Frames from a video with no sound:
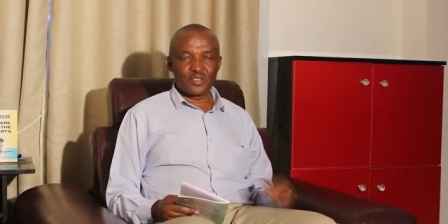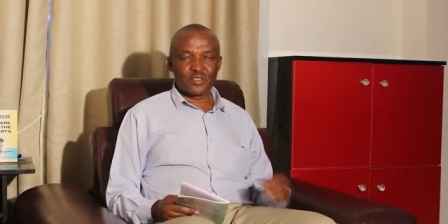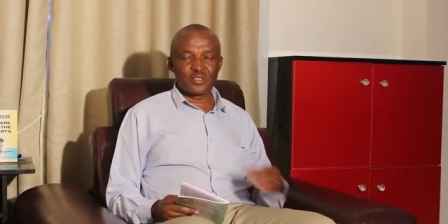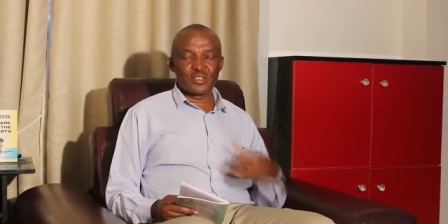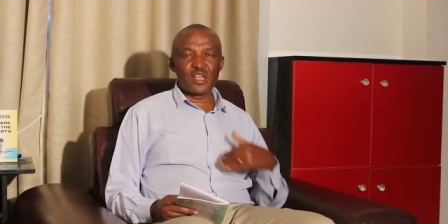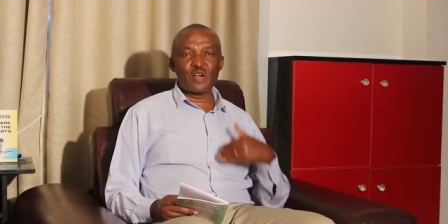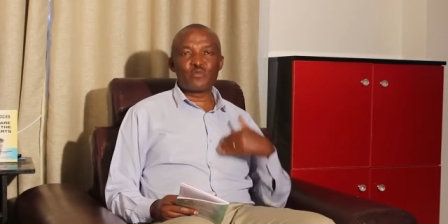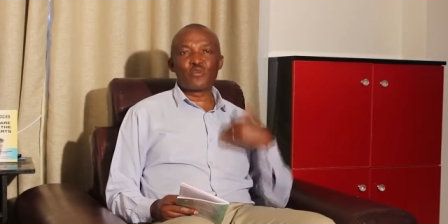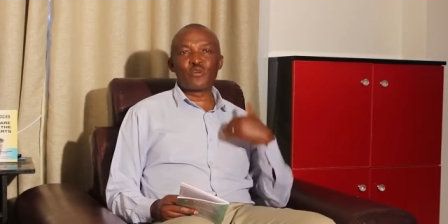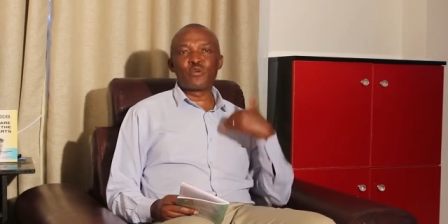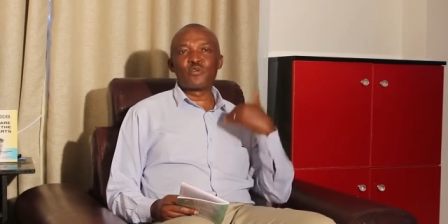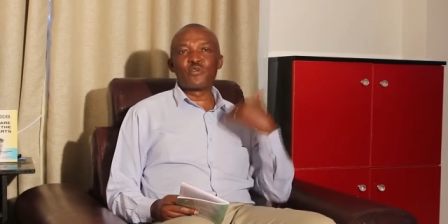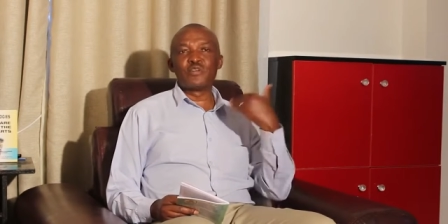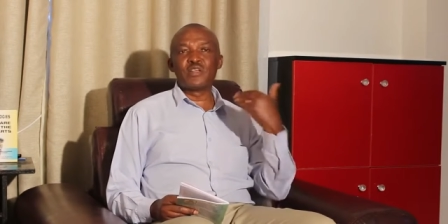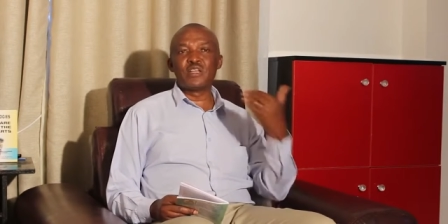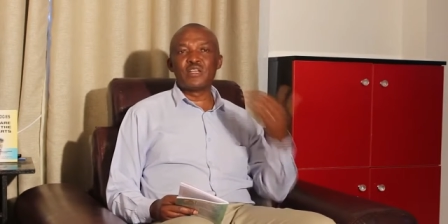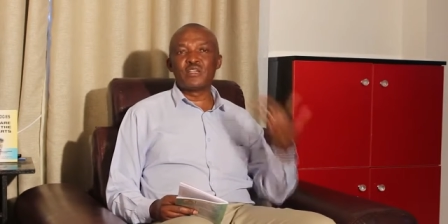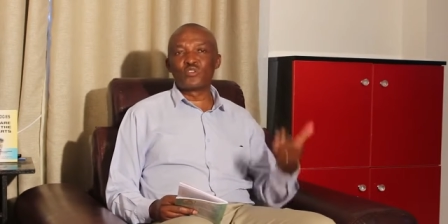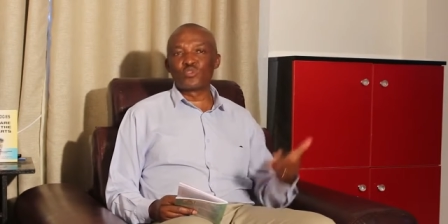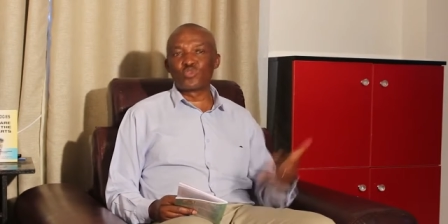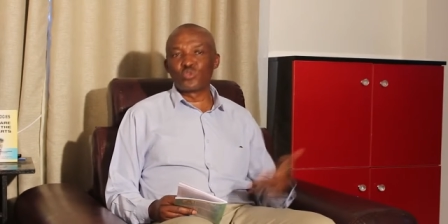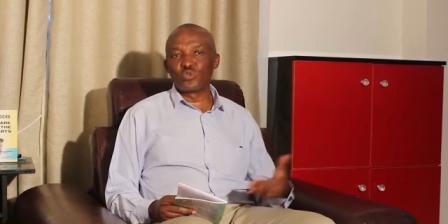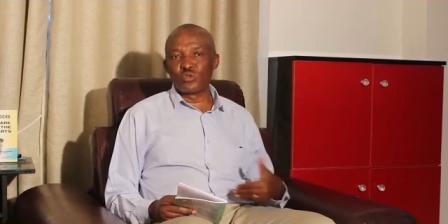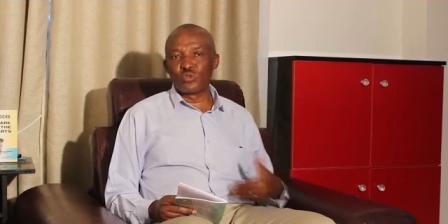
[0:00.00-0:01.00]
therefore we
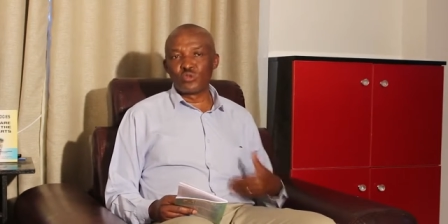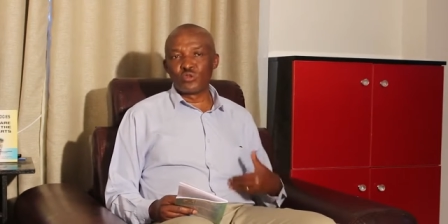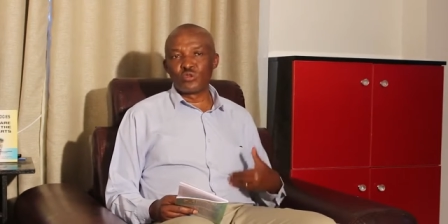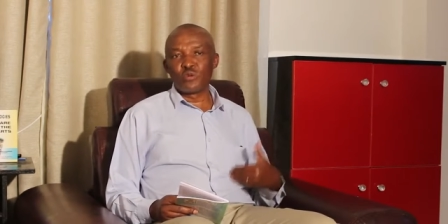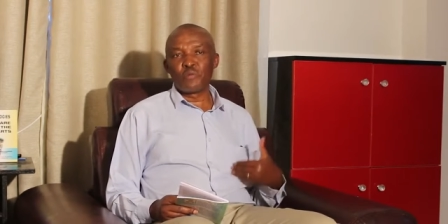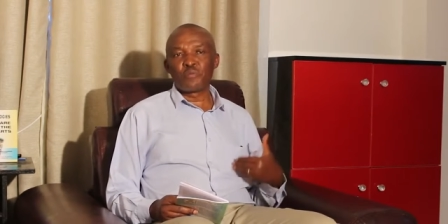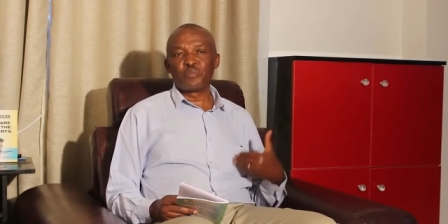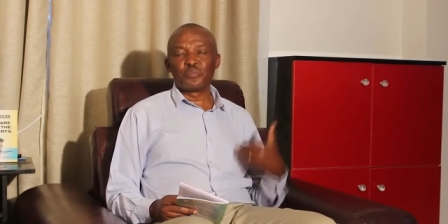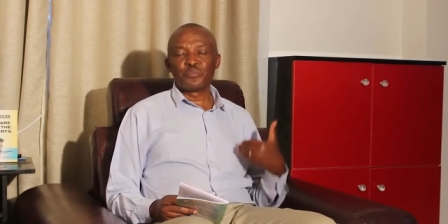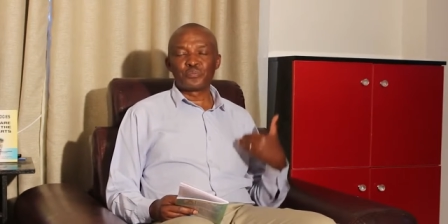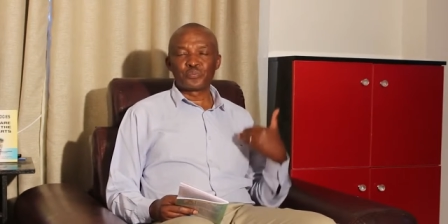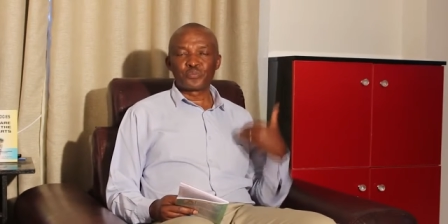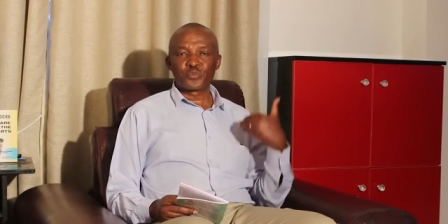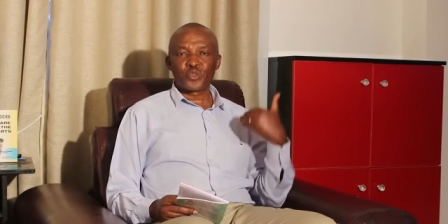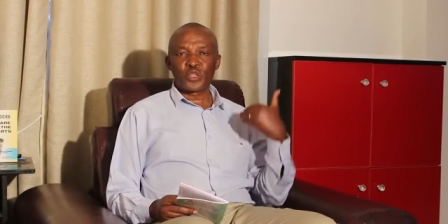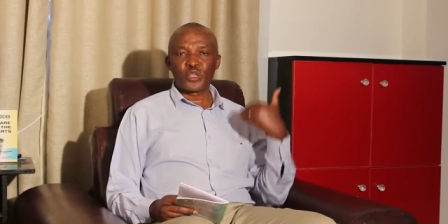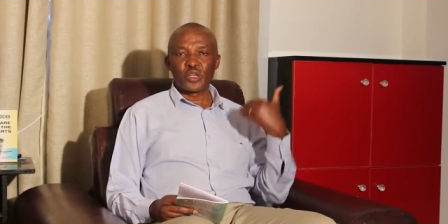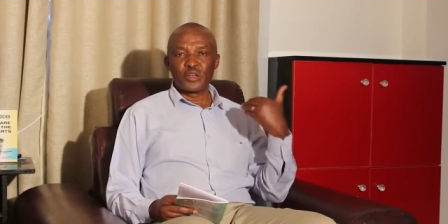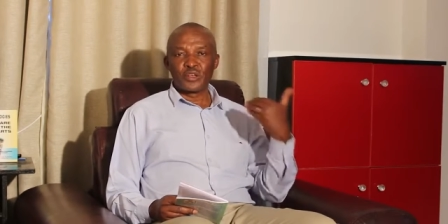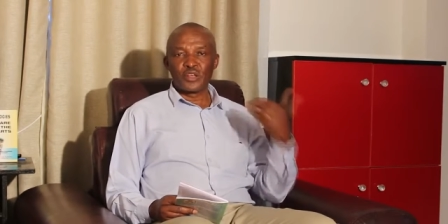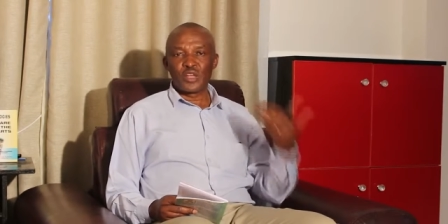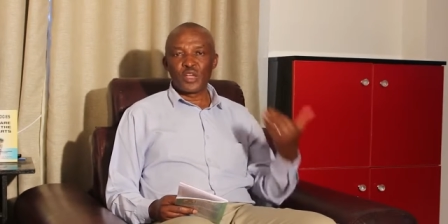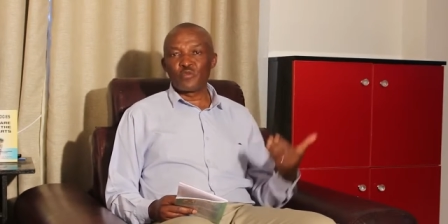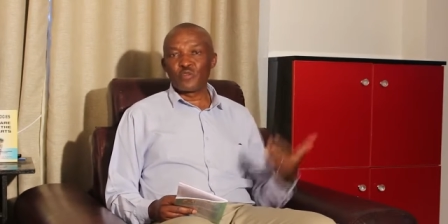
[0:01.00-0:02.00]
need to
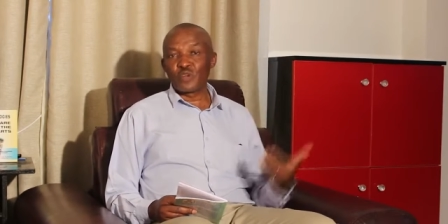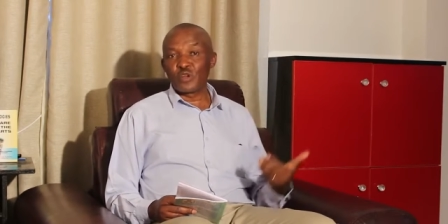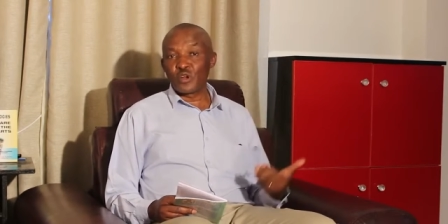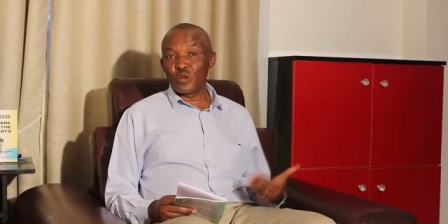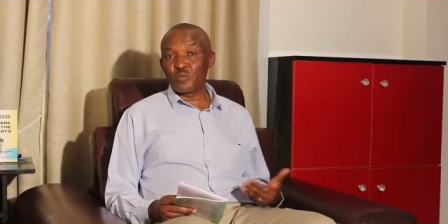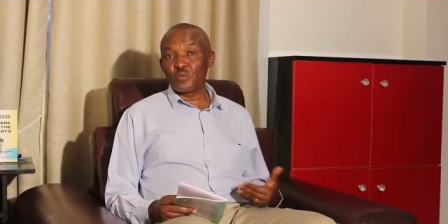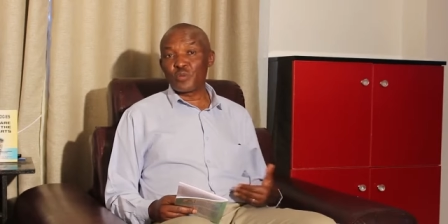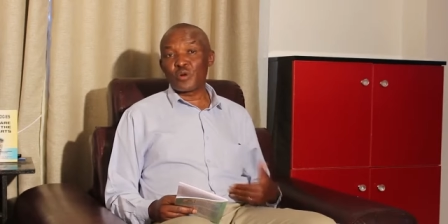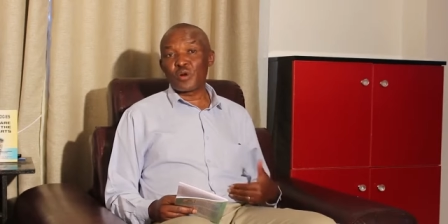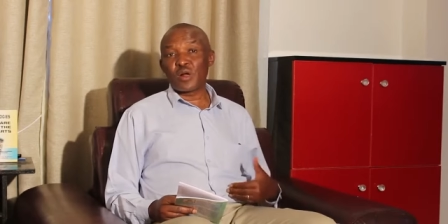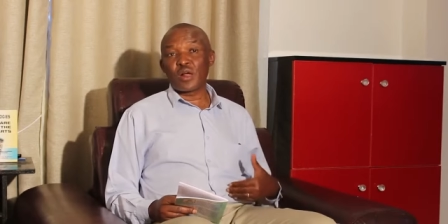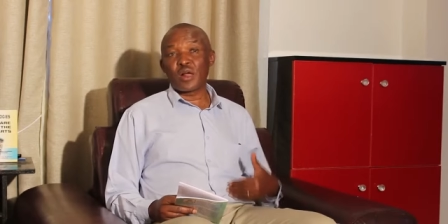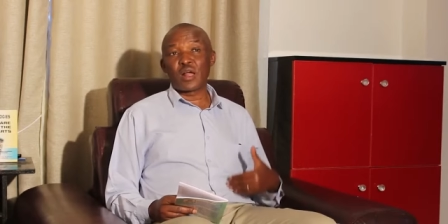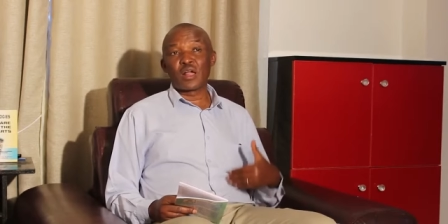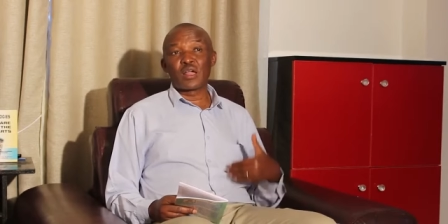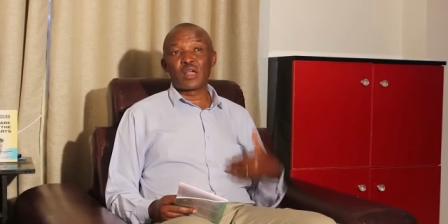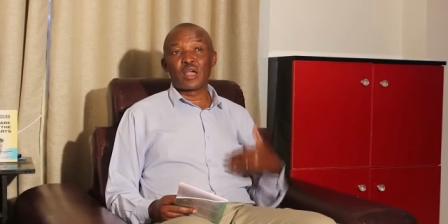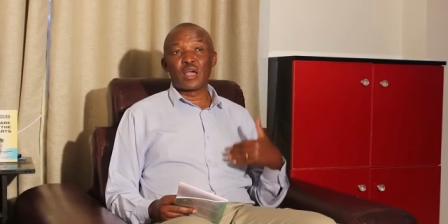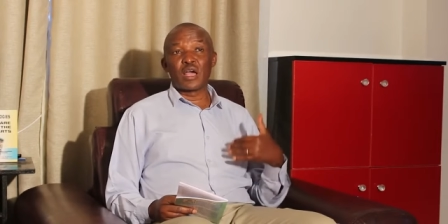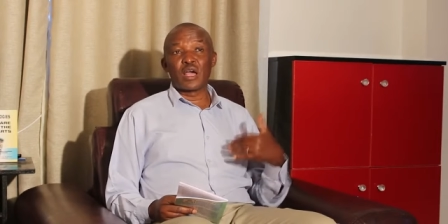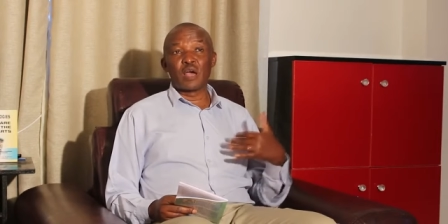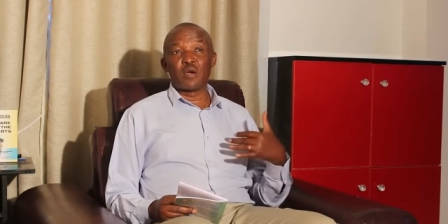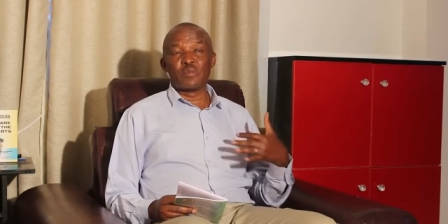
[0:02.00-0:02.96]
develop uh,